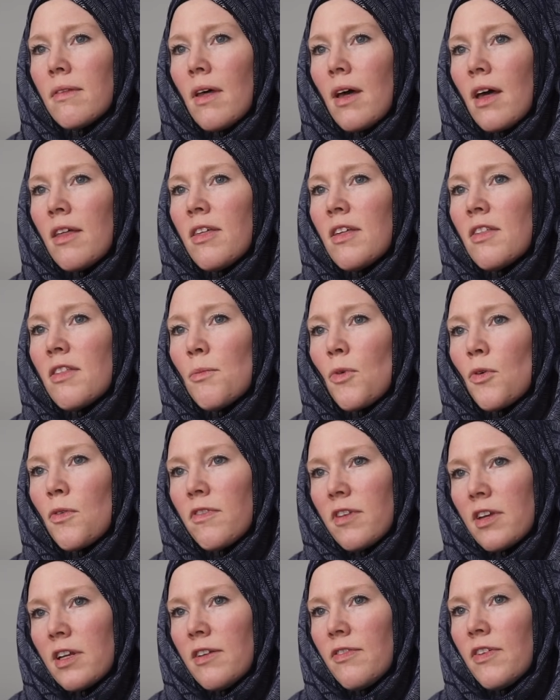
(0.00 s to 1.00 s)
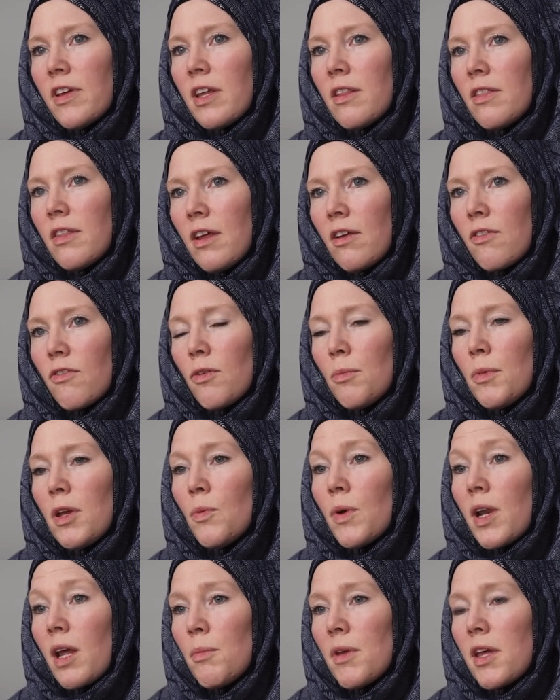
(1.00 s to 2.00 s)
I think the most significant things for
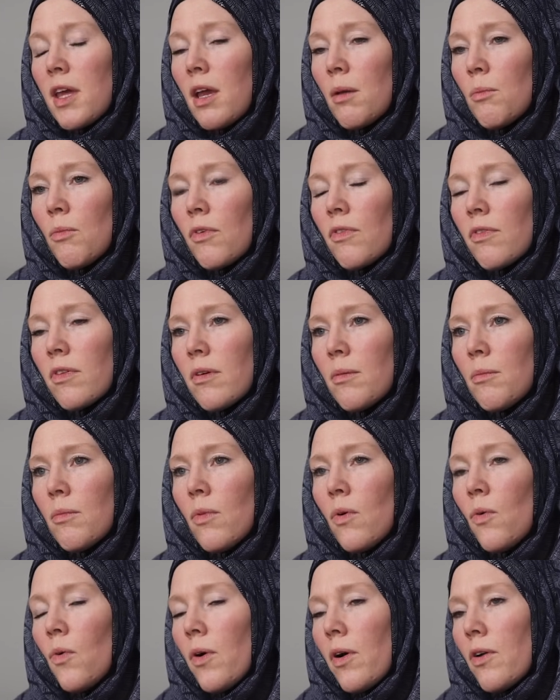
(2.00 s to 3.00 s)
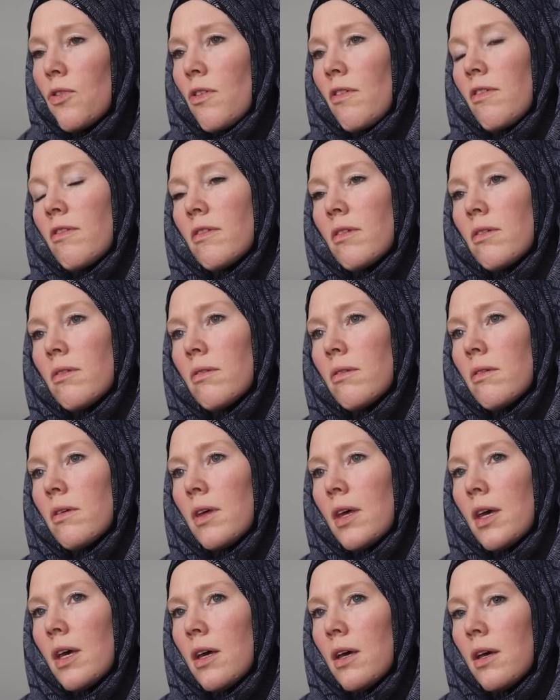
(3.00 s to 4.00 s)
me when I became Muslim, or just
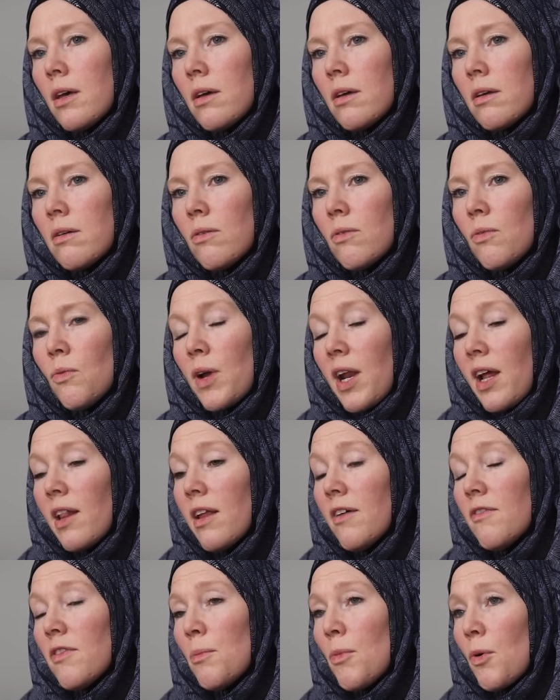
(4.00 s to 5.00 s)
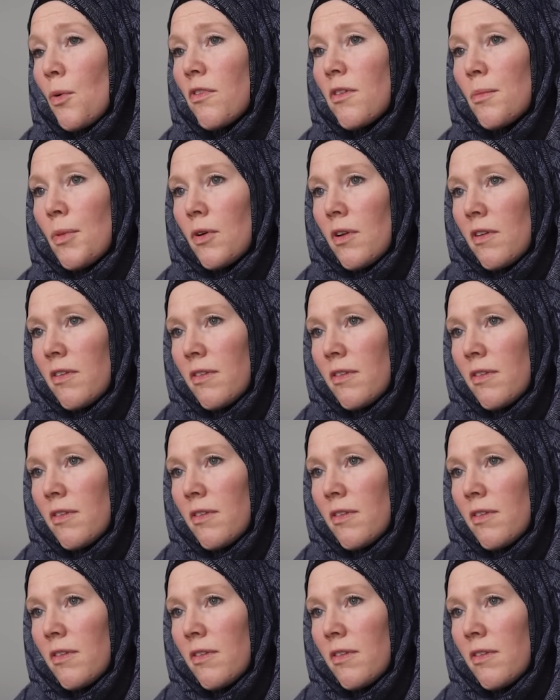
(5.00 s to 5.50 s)
what I love the most about